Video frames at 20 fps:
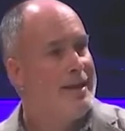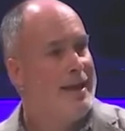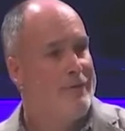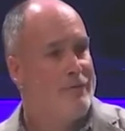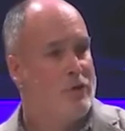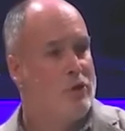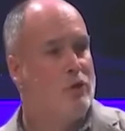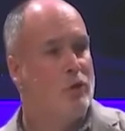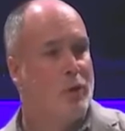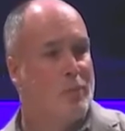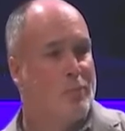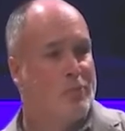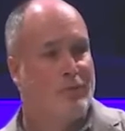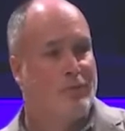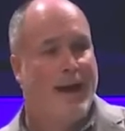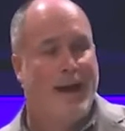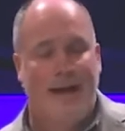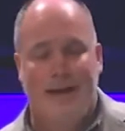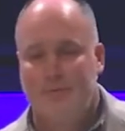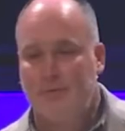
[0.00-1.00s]
If you are
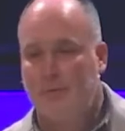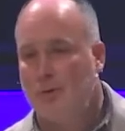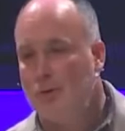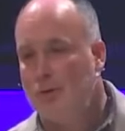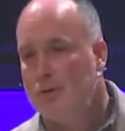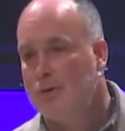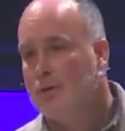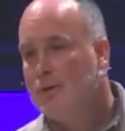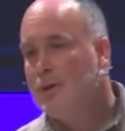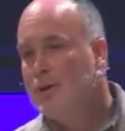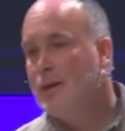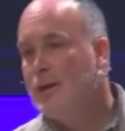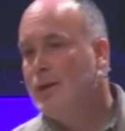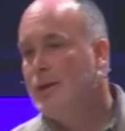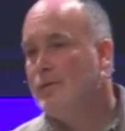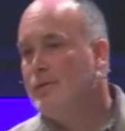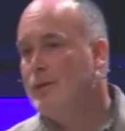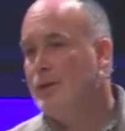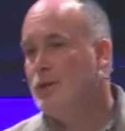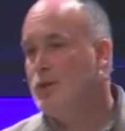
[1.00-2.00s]
prideful,
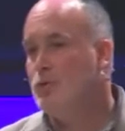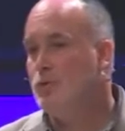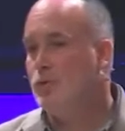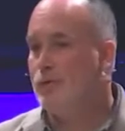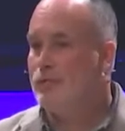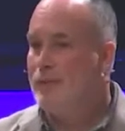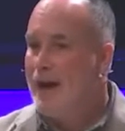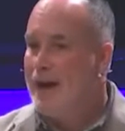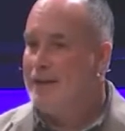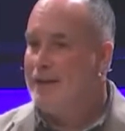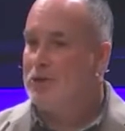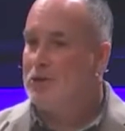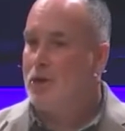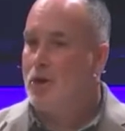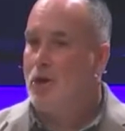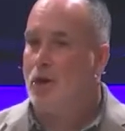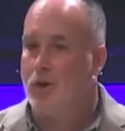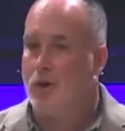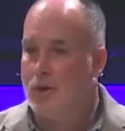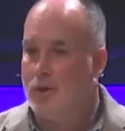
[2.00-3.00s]
then you will find it
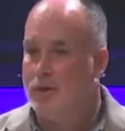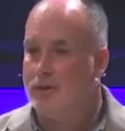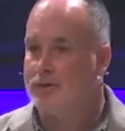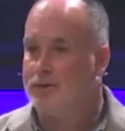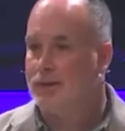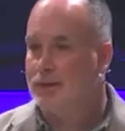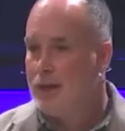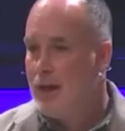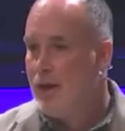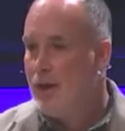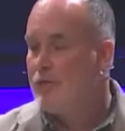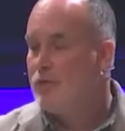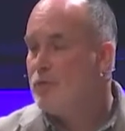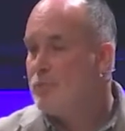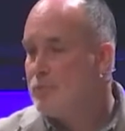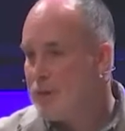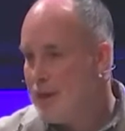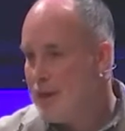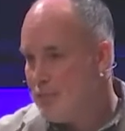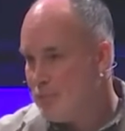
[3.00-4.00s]
hard to
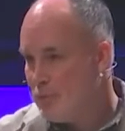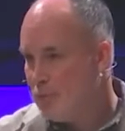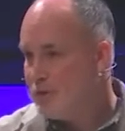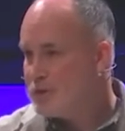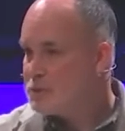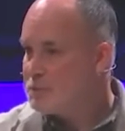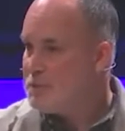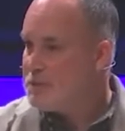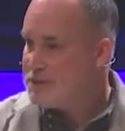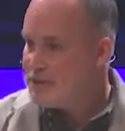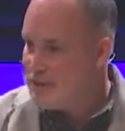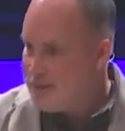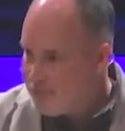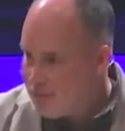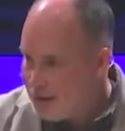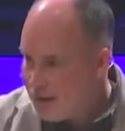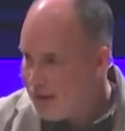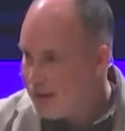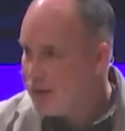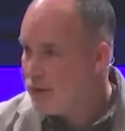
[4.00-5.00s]
love people,
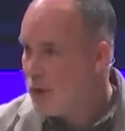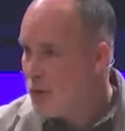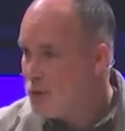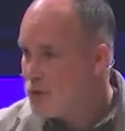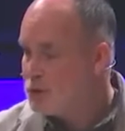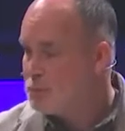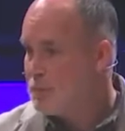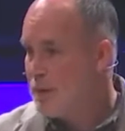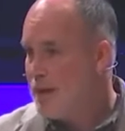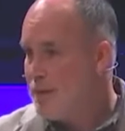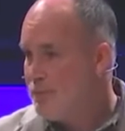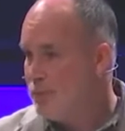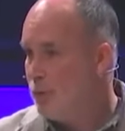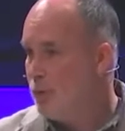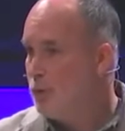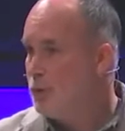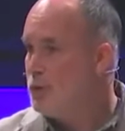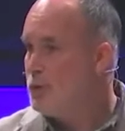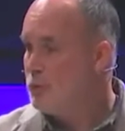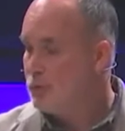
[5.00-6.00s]
specifically those
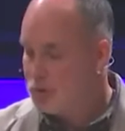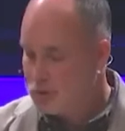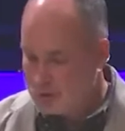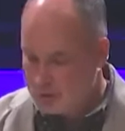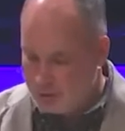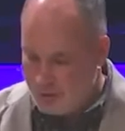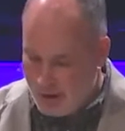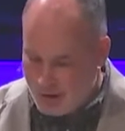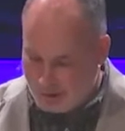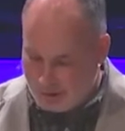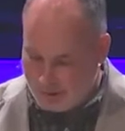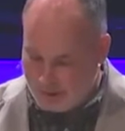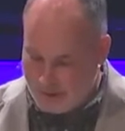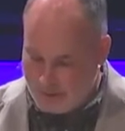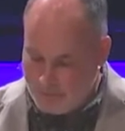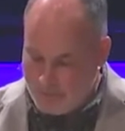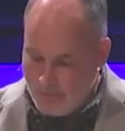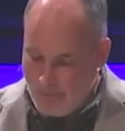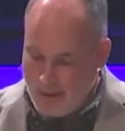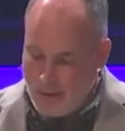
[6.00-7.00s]
people who are
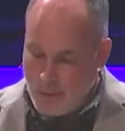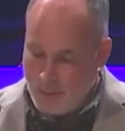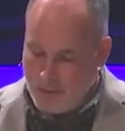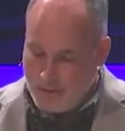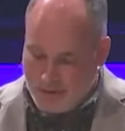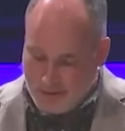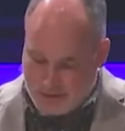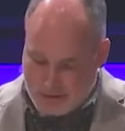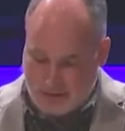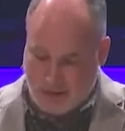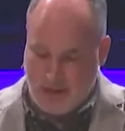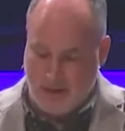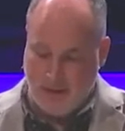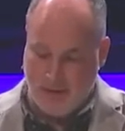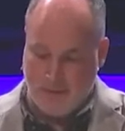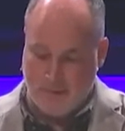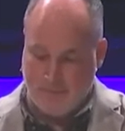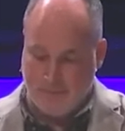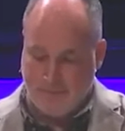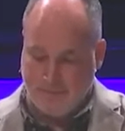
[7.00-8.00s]
struggling with
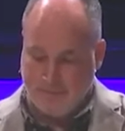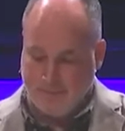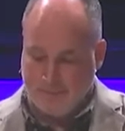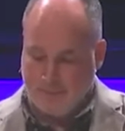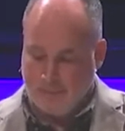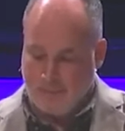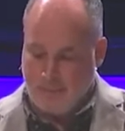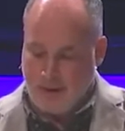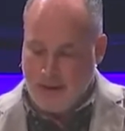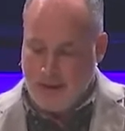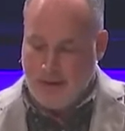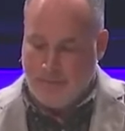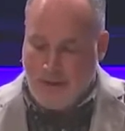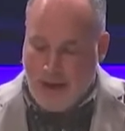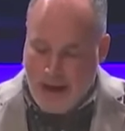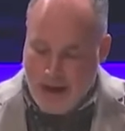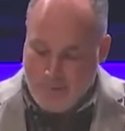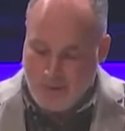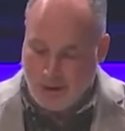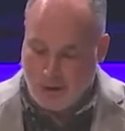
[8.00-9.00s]
sin. If
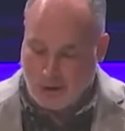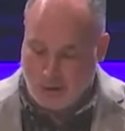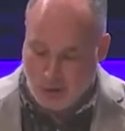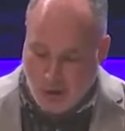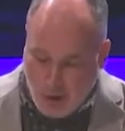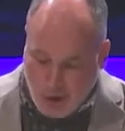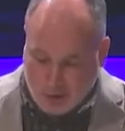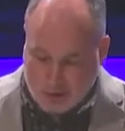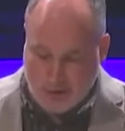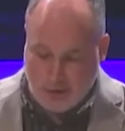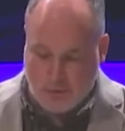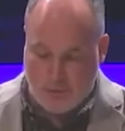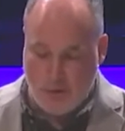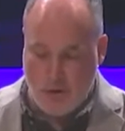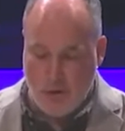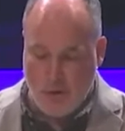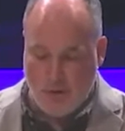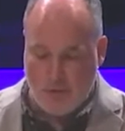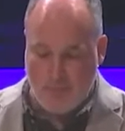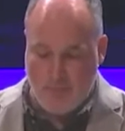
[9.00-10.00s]
I have an exalted
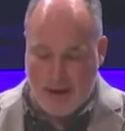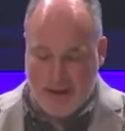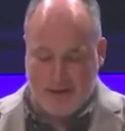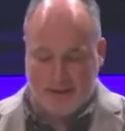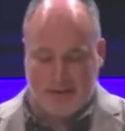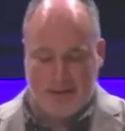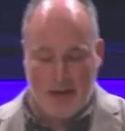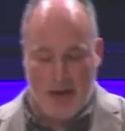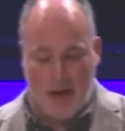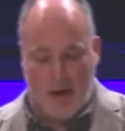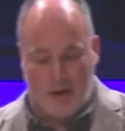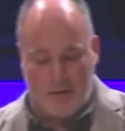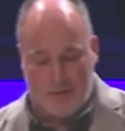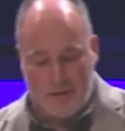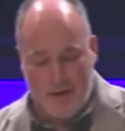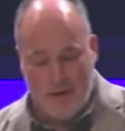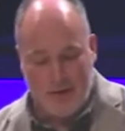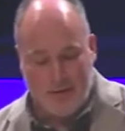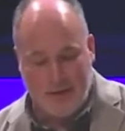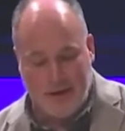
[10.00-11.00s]
view of
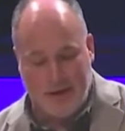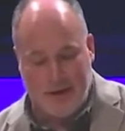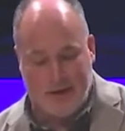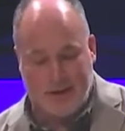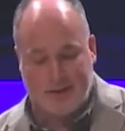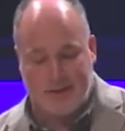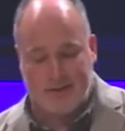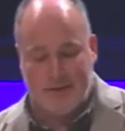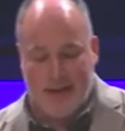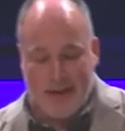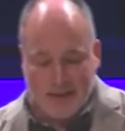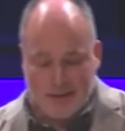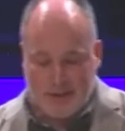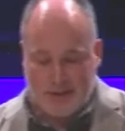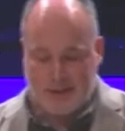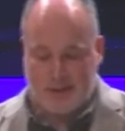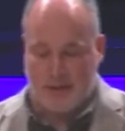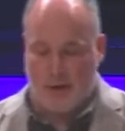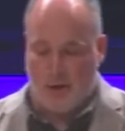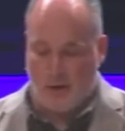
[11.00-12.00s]
myself, then it is
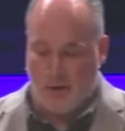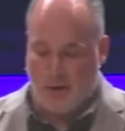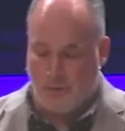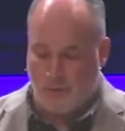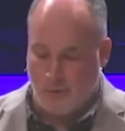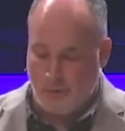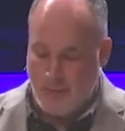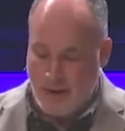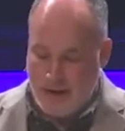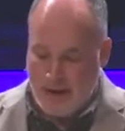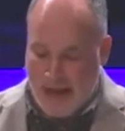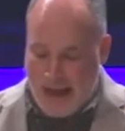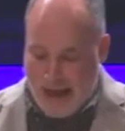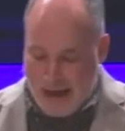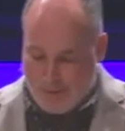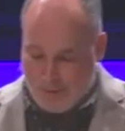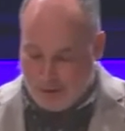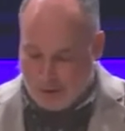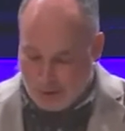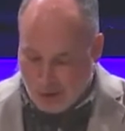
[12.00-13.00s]
necessary for me to
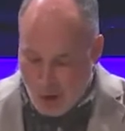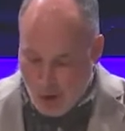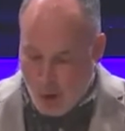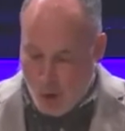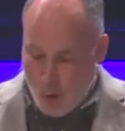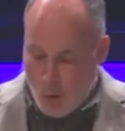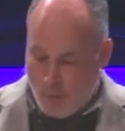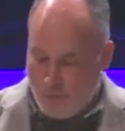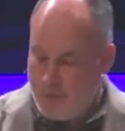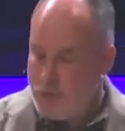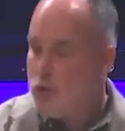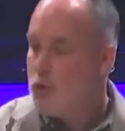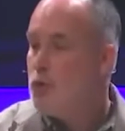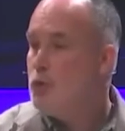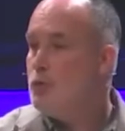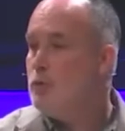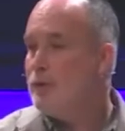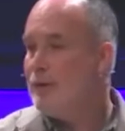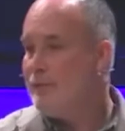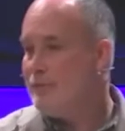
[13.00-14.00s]
have a low
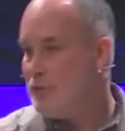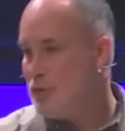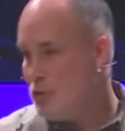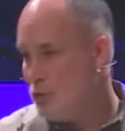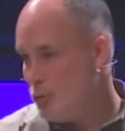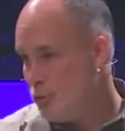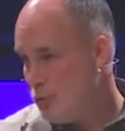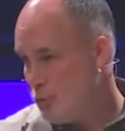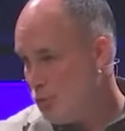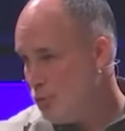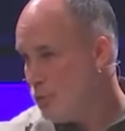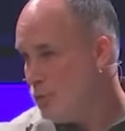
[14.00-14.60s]
view of you.